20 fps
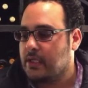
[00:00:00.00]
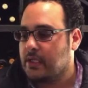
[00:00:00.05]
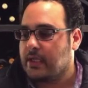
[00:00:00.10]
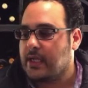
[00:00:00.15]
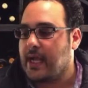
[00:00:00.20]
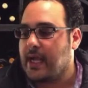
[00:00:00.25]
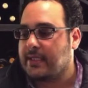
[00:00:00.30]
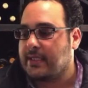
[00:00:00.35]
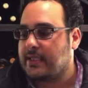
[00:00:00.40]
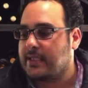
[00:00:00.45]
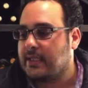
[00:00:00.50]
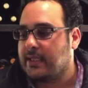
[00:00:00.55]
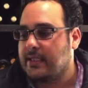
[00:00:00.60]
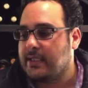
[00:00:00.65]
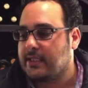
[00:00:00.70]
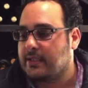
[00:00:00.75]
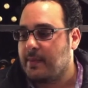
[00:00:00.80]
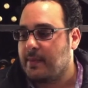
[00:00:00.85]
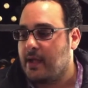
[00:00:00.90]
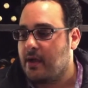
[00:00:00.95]
Constantly
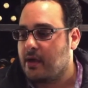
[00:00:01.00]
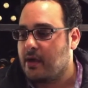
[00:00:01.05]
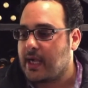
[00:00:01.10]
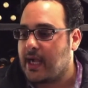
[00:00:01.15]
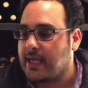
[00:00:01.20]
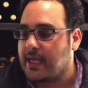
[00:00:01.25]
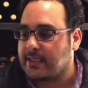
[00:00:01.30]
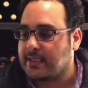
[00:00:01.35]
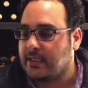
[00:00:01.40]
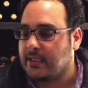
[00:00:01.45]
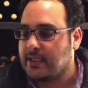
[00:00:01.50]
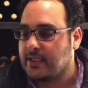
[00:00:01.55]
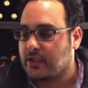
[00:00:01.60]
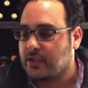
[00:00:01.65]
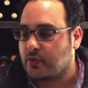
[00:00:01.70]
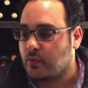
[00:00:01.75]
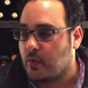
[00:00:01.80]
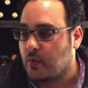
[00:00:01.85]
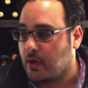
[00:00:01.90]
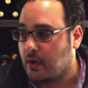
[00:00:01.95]
smell, constantly
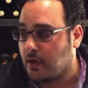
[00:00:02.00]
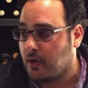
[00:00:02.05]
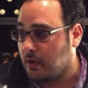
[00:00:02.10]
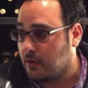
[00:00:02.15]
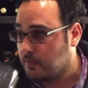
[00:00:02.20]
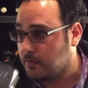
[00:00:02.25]
swirl.